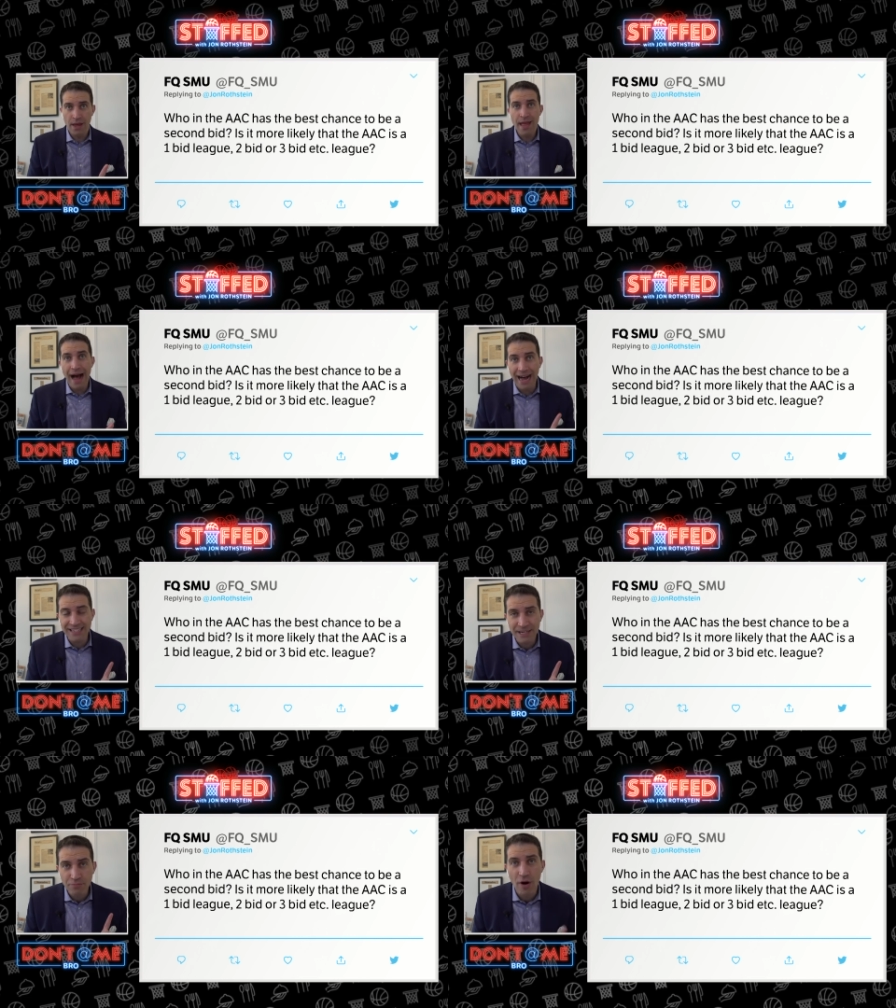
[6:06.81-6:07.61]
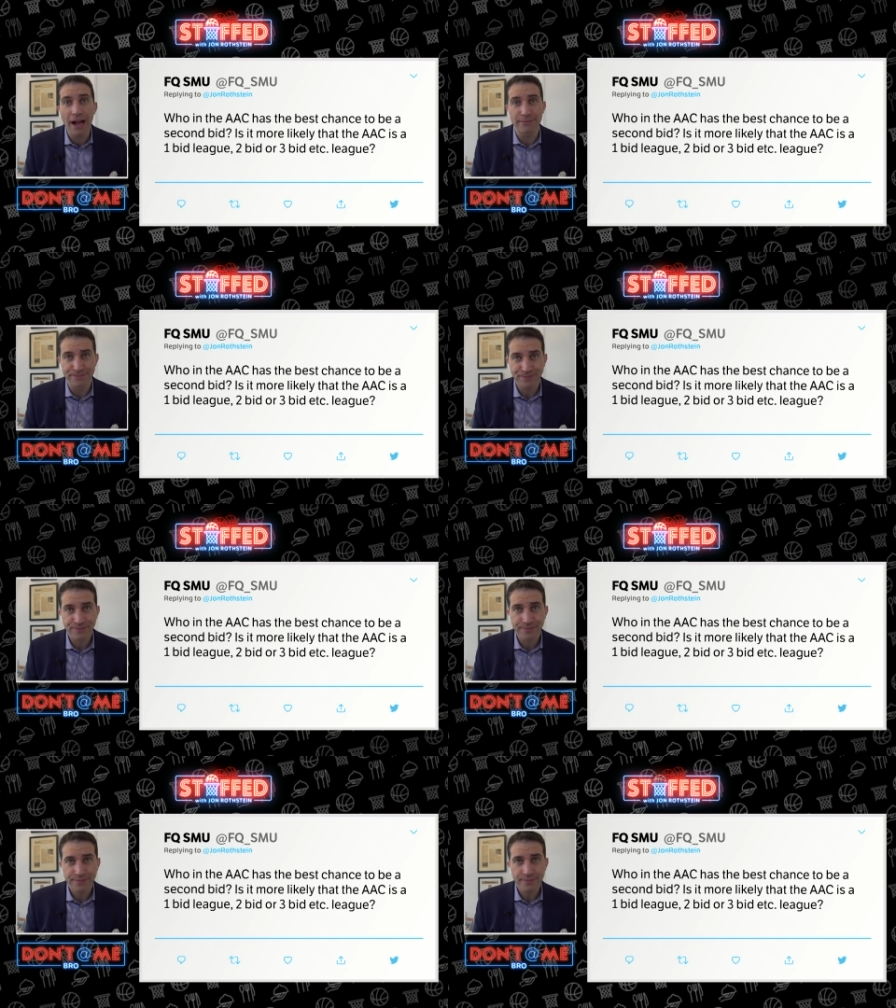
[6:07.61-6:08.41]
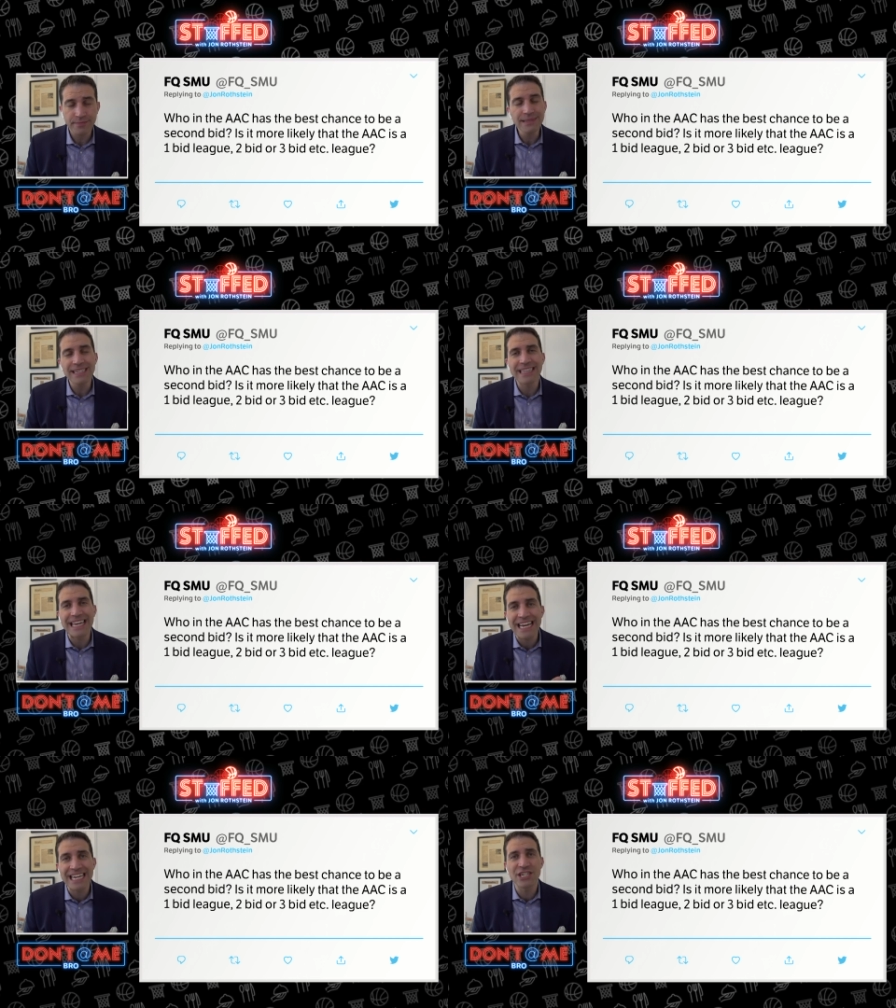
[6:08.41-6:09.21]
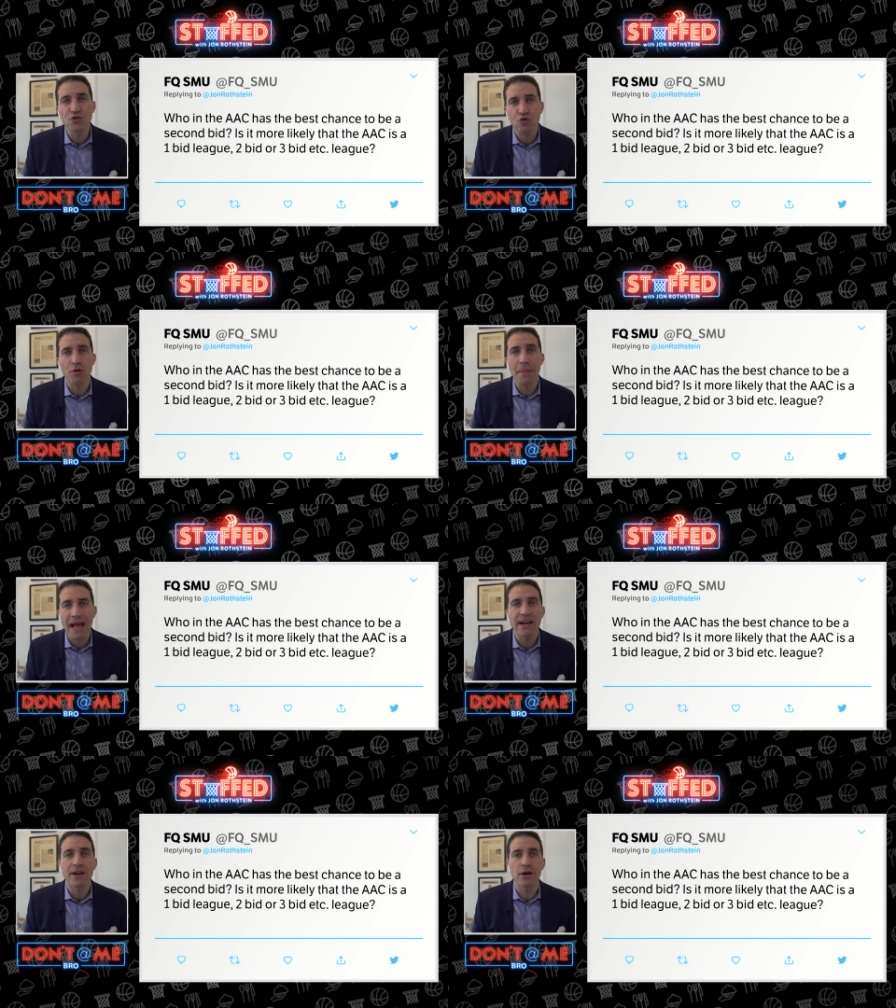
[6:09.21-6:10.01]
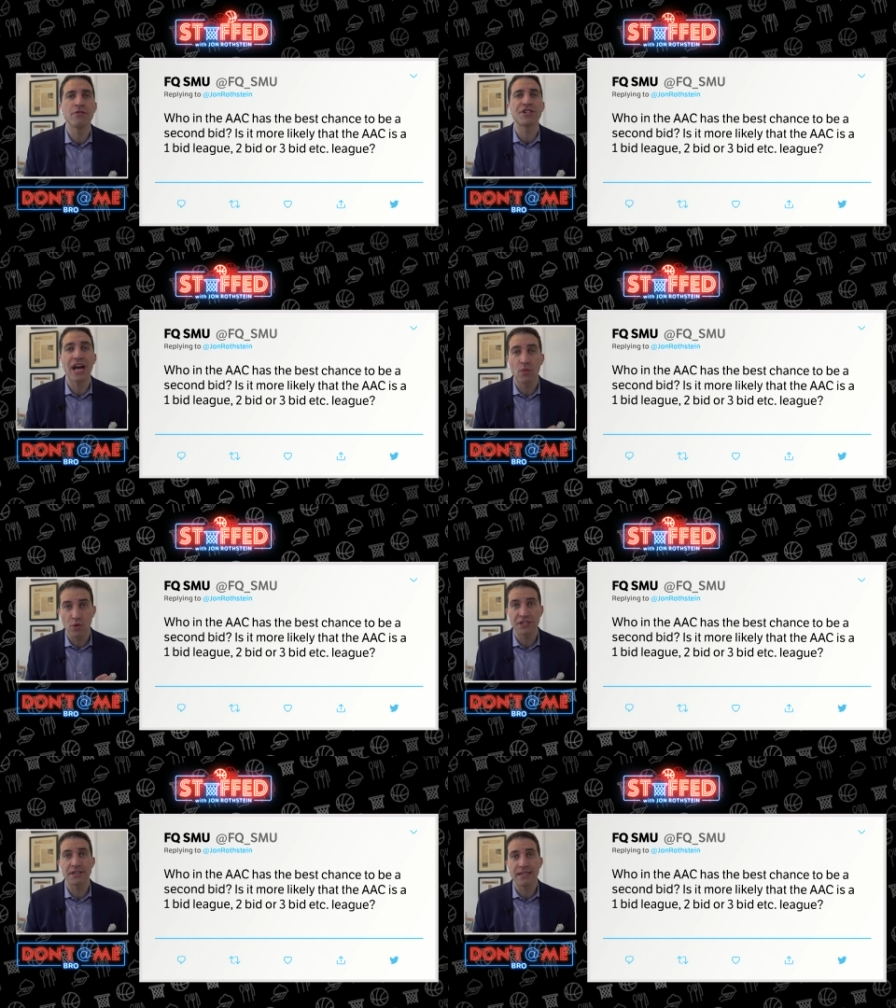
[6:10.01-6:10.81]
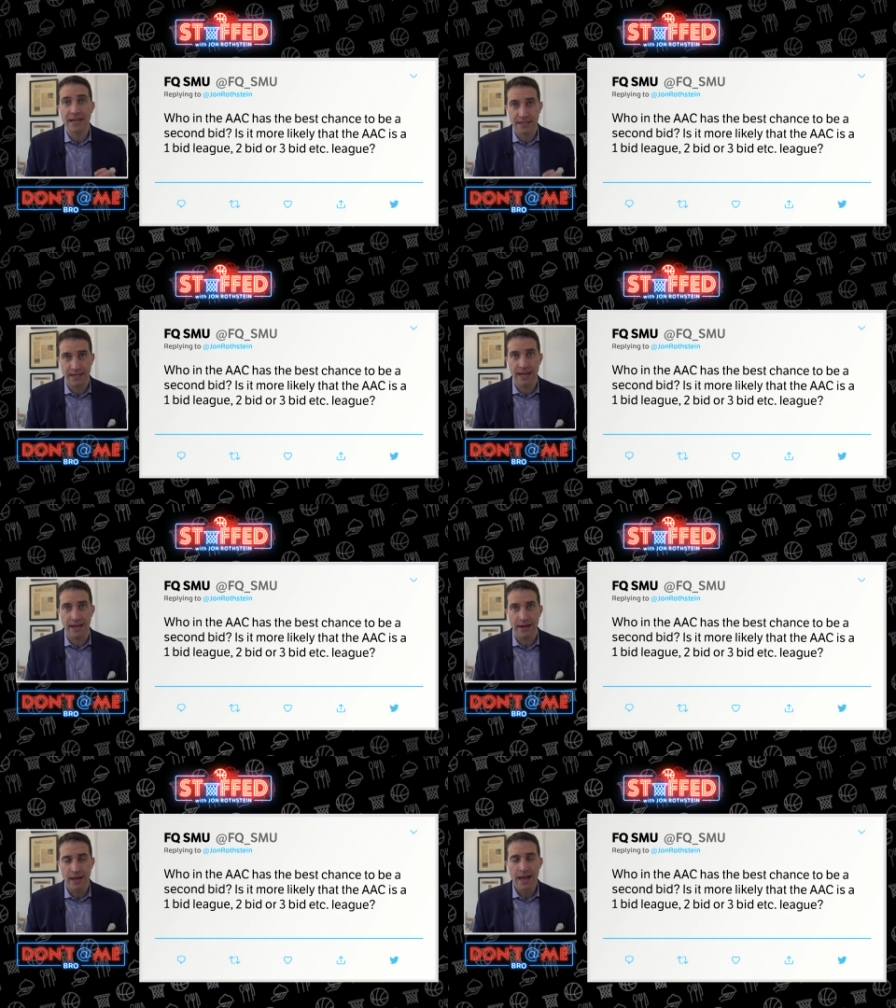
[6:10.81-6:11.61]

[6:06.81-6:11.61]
Isaac Brown, the interim head coach at Wichita State,